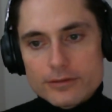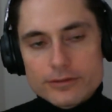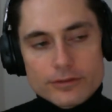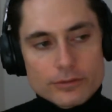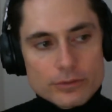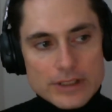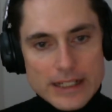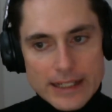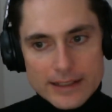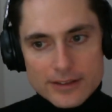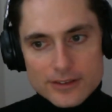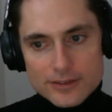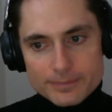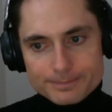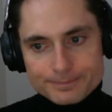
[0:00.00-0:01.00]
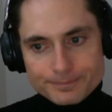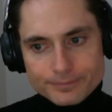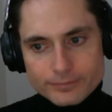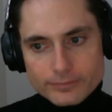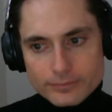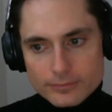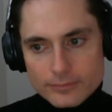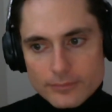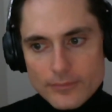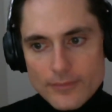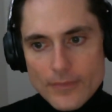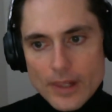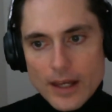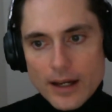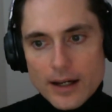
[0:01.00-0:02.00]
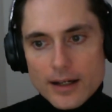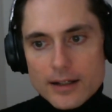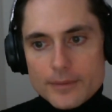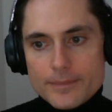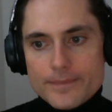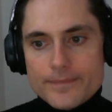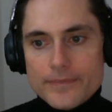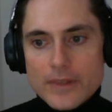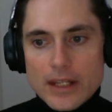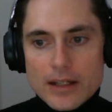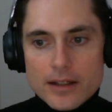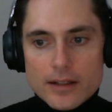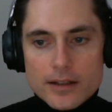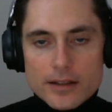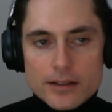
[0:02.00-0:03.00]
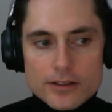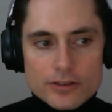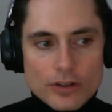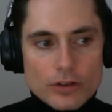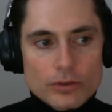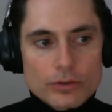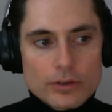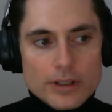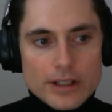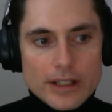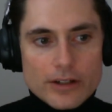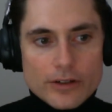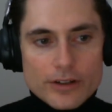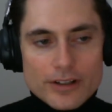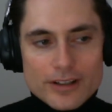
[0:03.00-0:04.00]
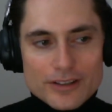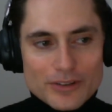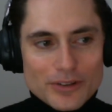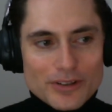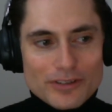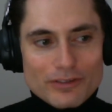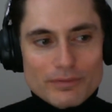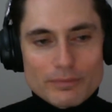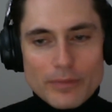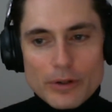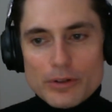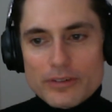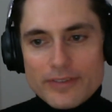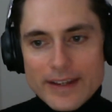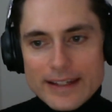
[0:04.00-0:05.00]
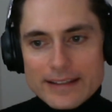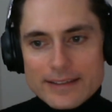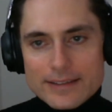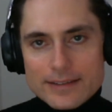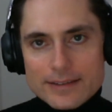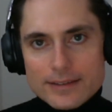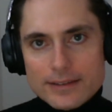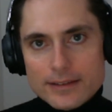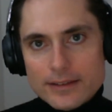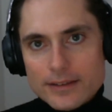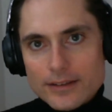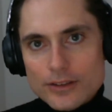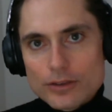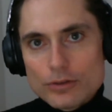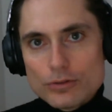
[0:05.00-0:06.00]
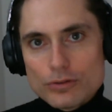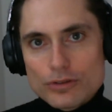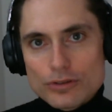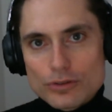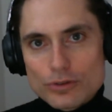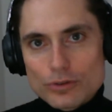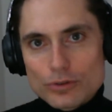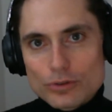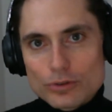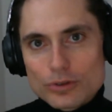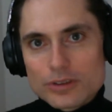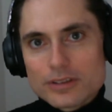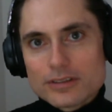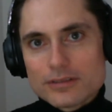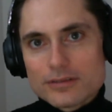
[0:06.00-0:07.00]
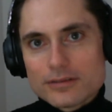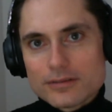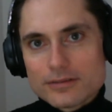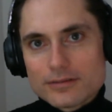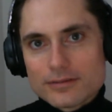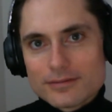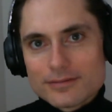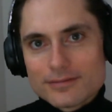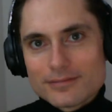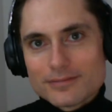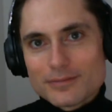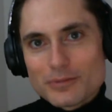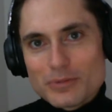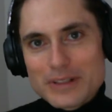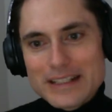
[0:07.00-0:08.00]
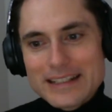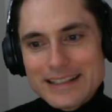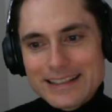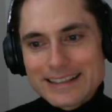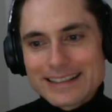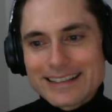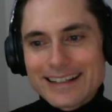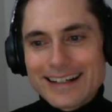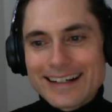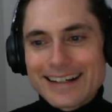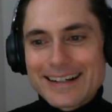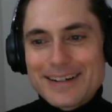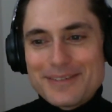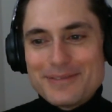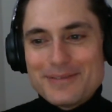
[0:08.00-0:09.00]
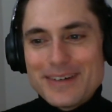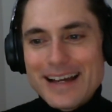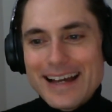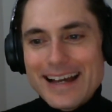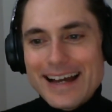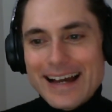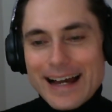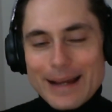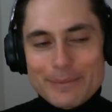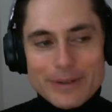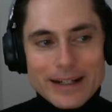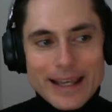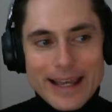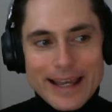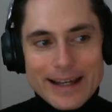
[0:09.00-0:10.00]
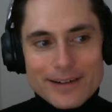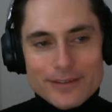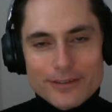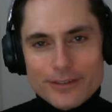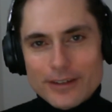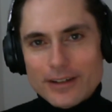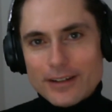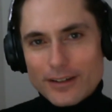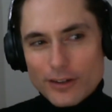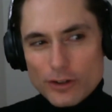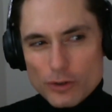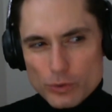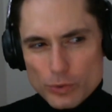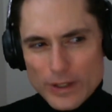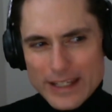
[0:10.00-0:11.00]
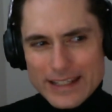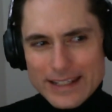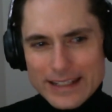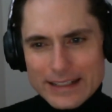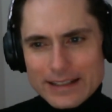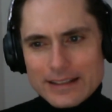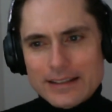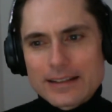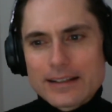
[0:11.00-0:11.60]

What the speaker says: readings. So in order to sort of motivate you to read, I'm going to have graded